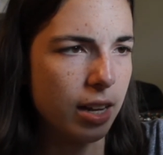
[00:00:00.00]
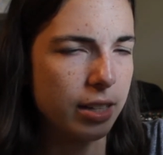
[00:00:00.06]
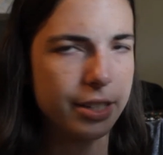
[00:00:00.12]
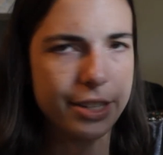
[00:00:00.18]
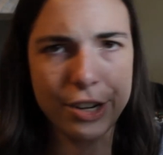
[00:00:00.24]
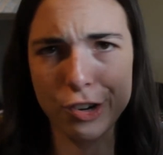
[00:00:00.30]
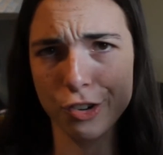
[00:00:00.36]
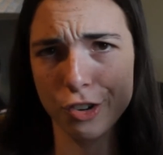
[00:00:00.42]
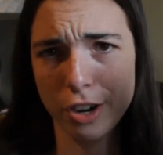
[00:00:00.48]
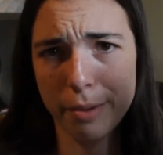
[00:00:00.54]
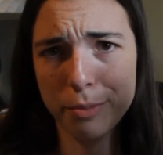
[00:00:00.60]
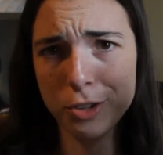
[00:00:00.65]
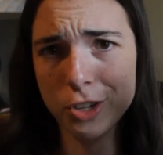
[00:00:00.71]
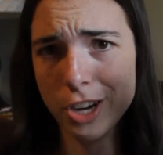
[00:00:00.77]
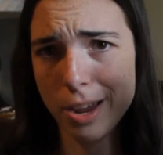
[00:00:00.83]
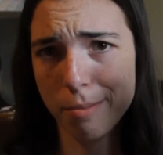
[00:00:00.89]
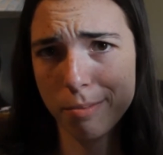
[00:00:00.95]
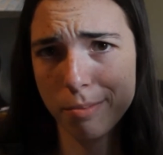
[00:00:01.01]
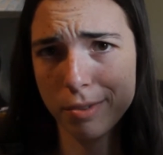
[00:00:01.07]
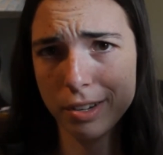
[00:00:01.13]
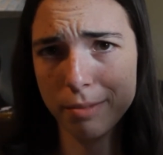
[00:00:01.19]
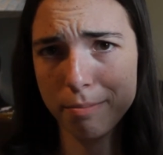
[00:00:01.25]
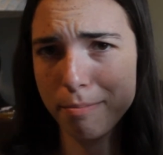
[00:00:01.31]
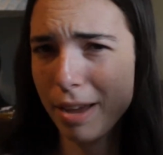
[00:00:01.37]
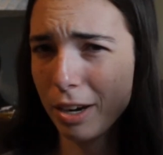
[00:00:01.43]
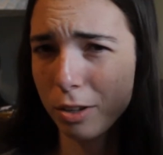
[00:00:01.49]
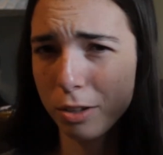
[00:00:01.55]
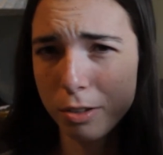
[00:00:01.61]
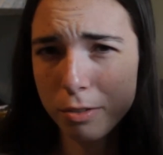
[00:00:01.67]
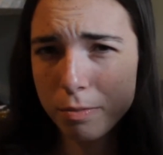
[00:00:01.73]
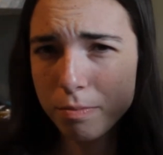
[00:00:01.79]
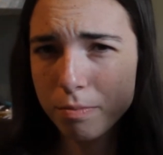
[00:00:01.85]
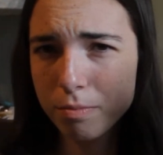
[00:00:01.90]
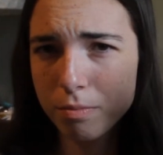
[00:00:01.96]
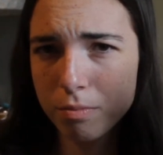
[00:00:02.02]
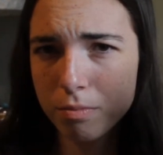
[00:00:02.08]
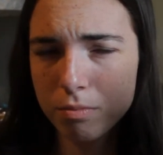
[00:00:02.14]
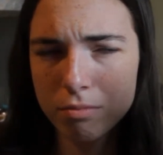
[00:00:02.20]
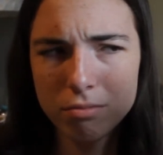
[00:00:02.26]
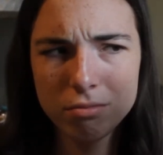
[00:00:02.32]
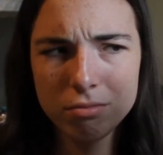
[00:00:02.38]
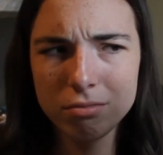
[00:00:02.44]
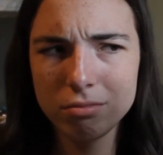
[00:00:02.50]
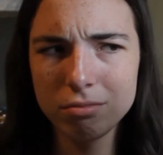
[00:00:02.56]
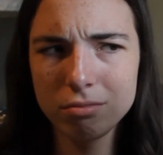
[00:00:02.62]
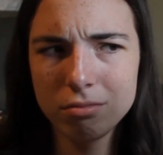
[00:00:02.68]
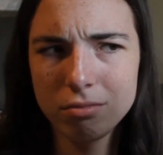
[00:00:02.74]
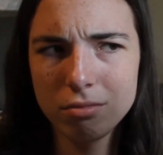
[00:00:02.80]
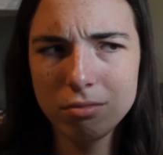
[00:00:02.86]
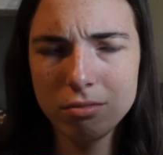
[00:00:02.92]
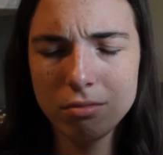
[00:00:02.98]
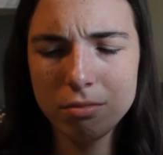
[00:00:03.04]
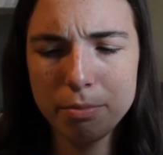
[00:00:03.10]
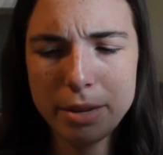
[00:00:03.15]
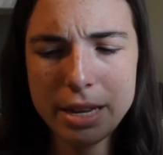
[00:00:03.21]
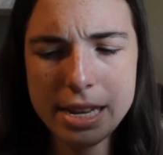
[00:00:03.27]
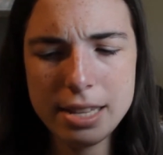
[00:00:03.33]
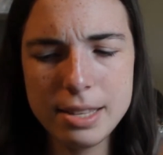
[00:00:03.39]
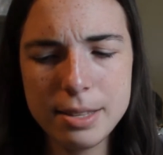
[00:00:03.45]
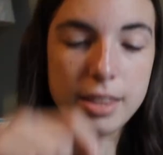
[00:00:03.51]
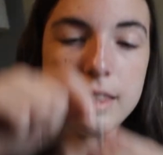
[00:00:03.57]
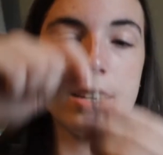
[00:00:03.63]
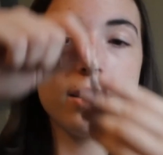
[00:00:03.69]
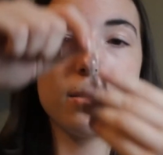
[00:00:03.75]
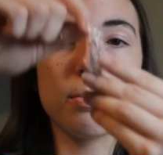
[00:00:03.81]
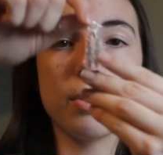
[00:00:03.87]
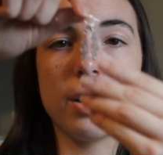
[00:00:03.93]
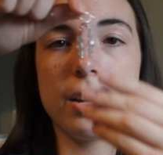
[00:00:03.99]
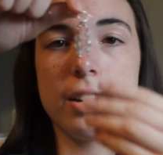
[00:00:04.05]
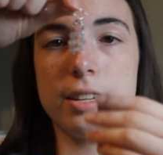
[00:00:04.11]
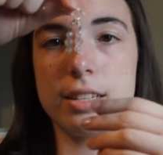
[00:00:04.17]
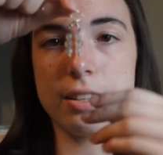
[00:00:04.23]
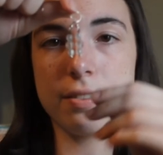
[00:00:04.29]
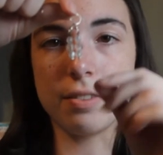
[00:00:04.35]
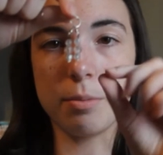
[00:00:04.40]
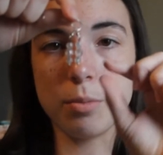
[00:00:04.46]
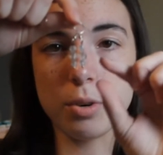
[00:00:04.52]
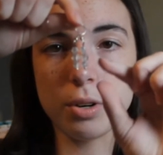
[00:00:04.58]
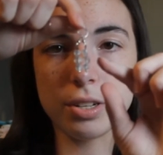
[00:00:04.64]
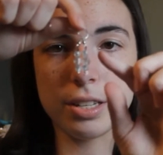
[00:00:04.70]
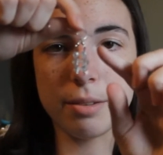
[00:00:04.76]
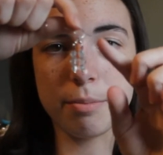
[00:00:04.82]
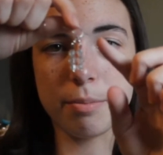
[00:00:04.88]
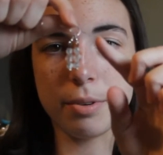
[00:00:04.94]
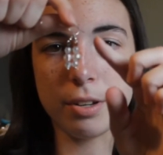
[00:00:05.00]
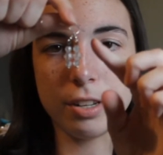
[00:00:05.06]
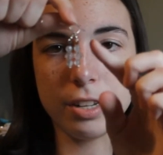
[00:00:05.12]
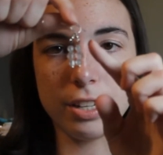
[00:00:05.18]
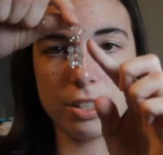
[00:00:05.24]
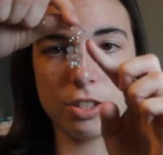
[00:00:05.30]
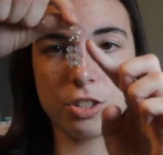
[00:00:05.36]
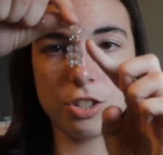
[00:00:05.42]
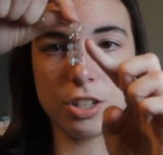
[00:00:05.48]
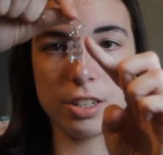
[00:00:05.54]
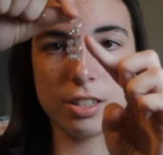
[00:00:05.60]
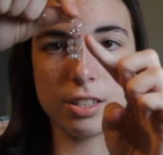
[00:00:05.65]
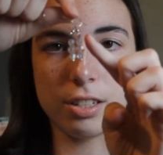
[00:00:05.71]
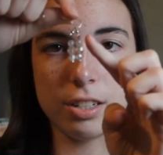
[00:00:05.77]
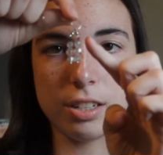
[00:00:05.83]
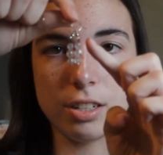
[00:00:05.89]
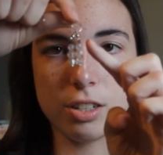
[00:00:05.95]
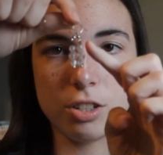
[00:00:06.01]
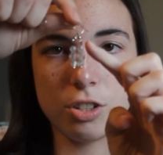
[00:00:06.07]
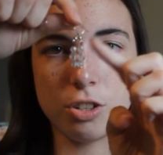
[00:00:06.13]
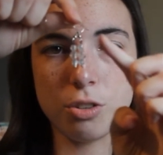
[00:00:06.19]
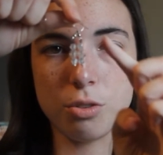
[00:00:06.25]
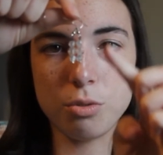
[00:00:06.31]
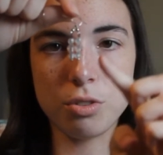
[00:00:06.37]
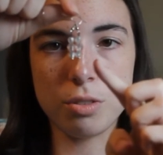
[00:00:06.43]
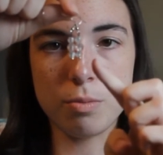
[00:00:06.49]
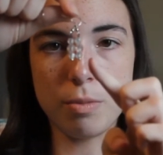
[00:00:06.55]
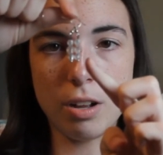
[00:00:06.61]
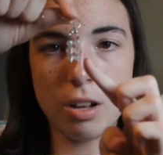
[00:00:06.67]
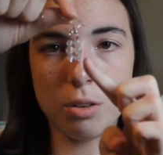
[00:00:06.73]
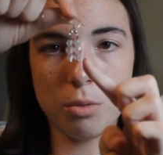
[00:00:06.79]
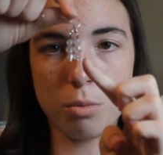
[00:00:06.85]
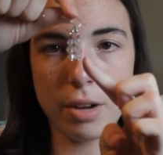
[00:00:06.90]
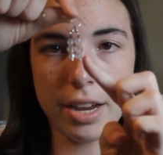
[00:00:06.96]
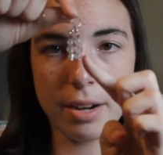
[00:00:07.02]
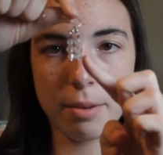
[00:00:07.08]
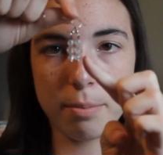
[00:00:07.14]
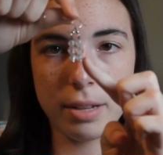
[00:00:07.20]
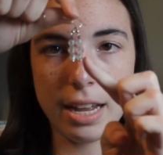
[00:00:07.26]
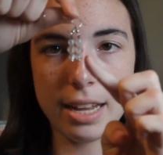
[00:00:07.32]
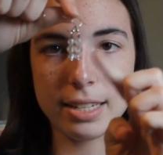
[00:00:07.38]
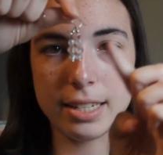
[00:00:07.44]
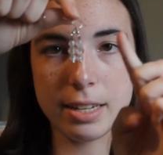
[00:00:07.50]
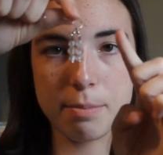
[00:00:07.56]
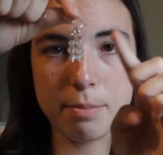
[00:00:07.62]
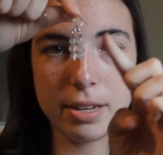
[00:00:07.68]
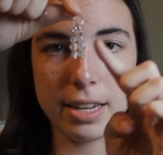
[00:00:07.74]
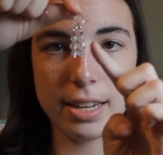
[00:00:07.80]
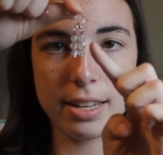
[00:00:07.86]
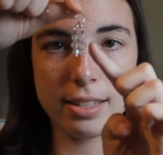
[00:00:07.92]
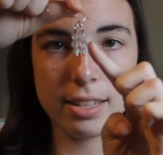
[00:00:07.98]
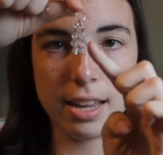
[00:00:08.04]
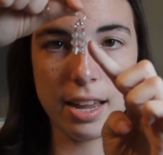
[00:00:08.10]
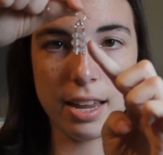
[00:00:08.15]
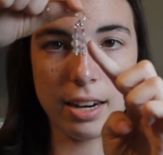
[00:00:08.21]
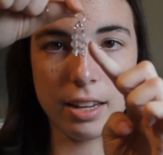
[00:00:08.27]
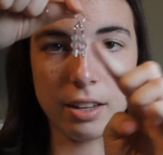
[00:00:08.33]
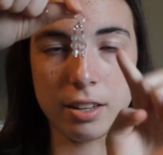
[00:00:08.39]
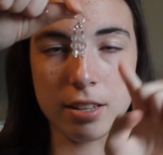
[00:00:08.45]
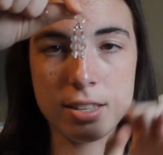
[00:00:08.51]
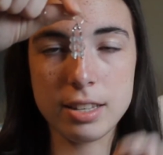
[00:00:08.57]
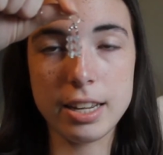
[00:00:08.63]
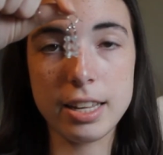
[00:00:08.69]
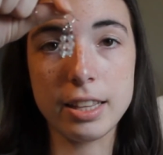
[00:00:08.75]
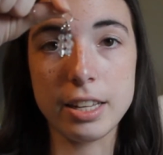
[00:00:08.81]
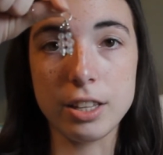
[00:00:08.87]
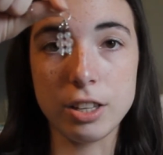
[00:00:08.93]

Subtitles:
teardrop shaped metal beads. And this one is even more simple. It's just 2 small white plastic beads and a slightly